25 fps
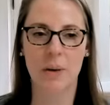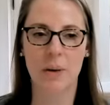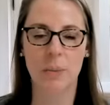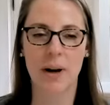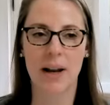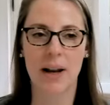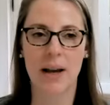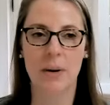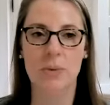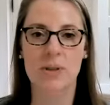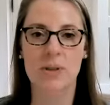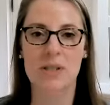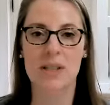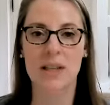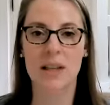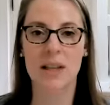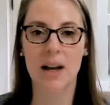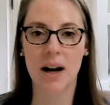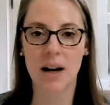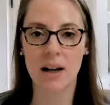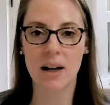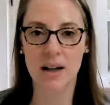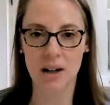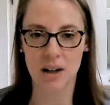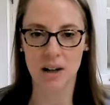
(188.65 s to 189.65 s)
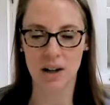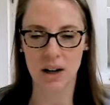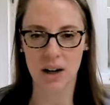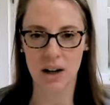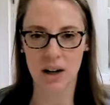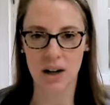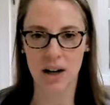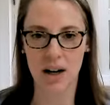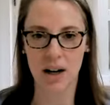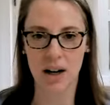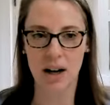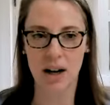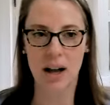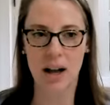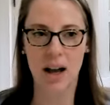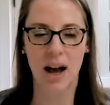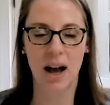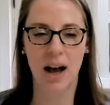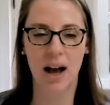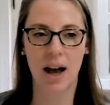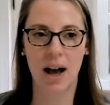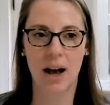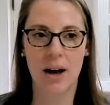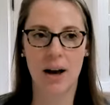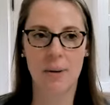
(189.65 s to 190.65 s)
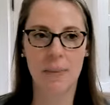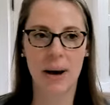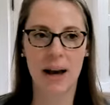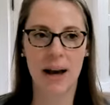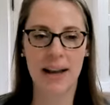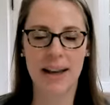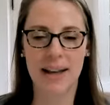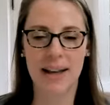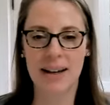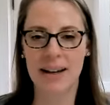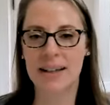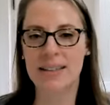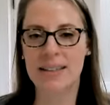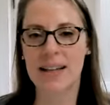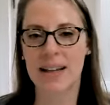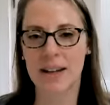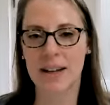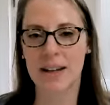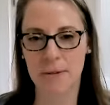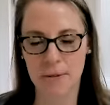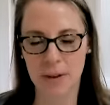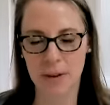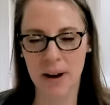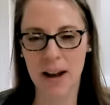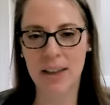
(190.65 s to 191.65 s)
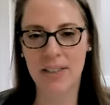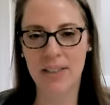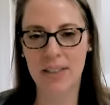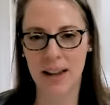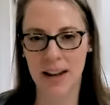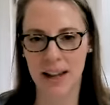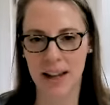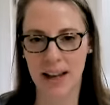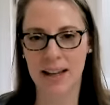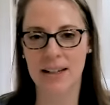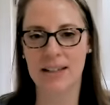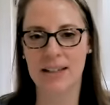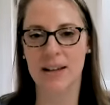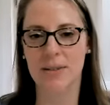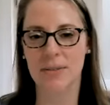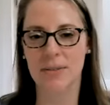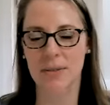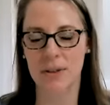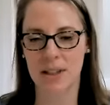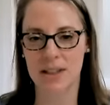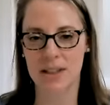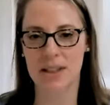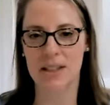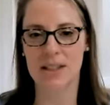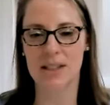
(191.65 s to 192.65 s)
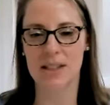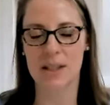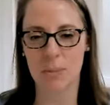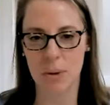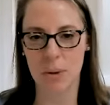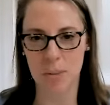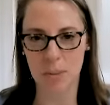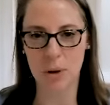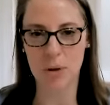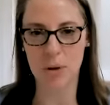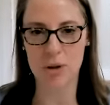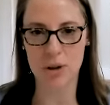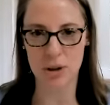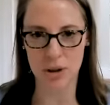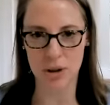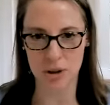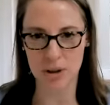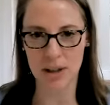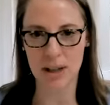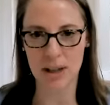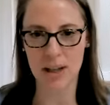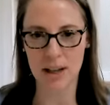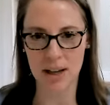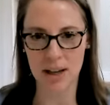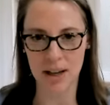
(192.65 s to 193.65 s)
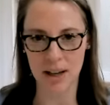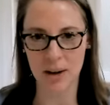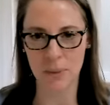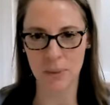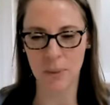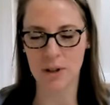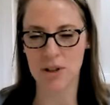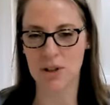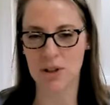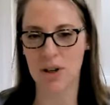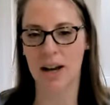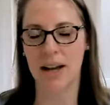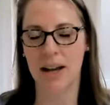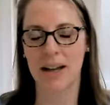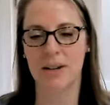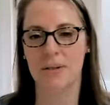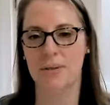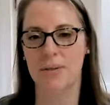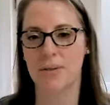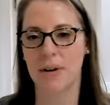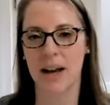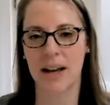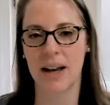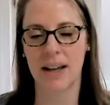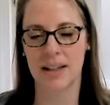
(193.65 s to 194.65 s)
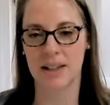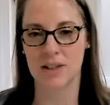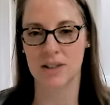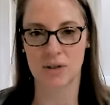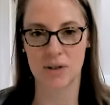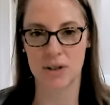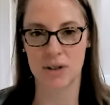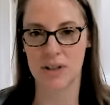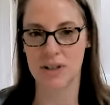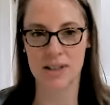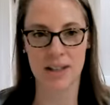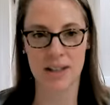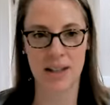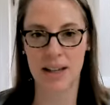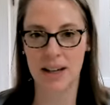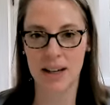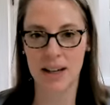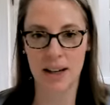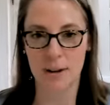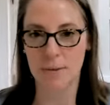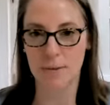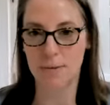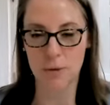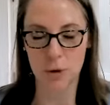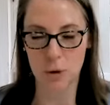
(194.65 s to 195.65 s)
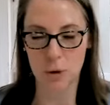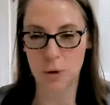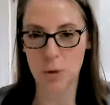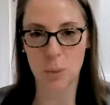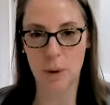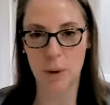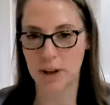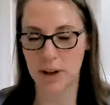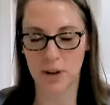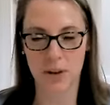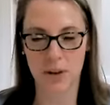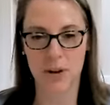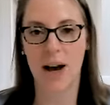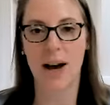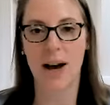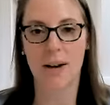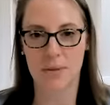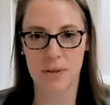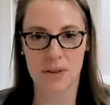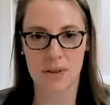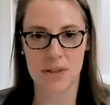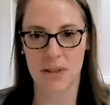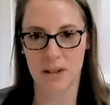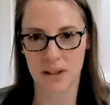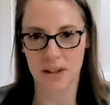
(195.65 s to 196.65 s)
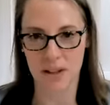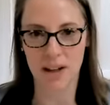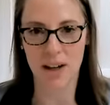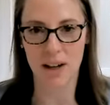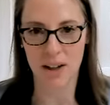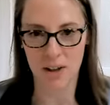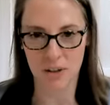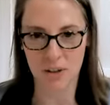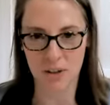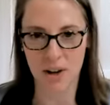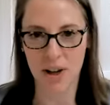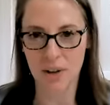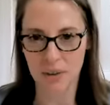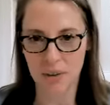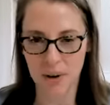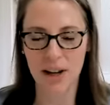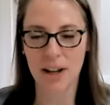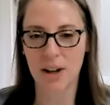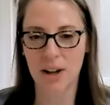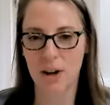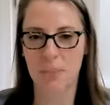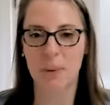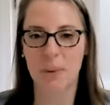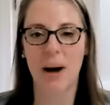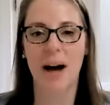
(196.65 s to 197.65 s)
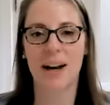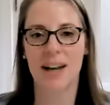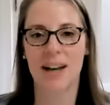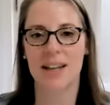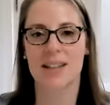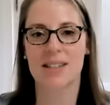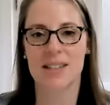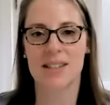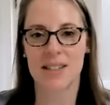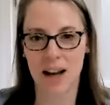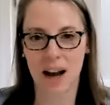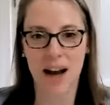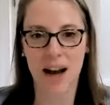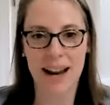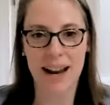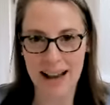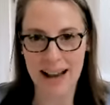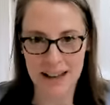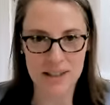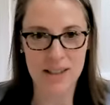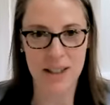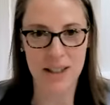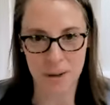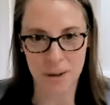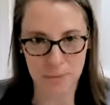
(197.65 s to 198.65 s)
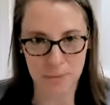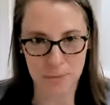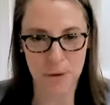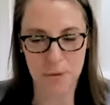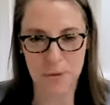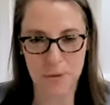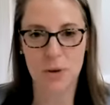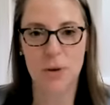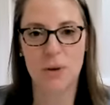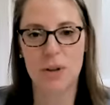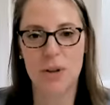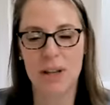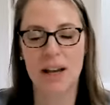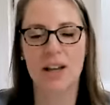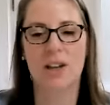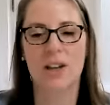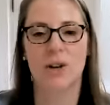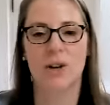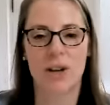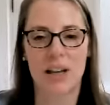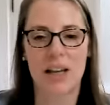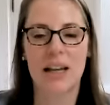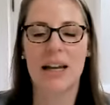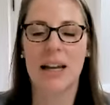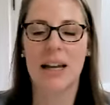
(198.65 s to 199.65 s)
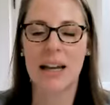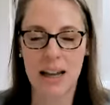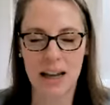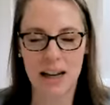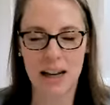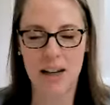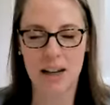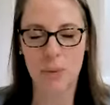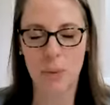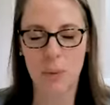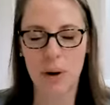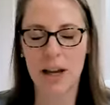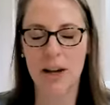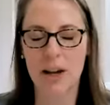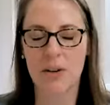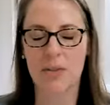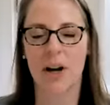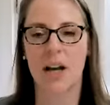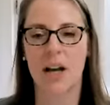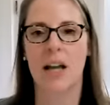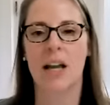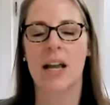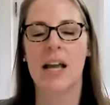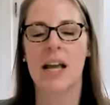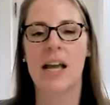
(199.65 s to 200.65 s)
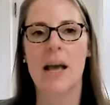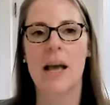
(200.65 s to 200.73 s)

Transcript: When I was younger, I can identify that I definitely did some emotional eating, which I define as just eating food when you're not physically hungry, right? Your body is not asking for food, yet you're eating anyway, right?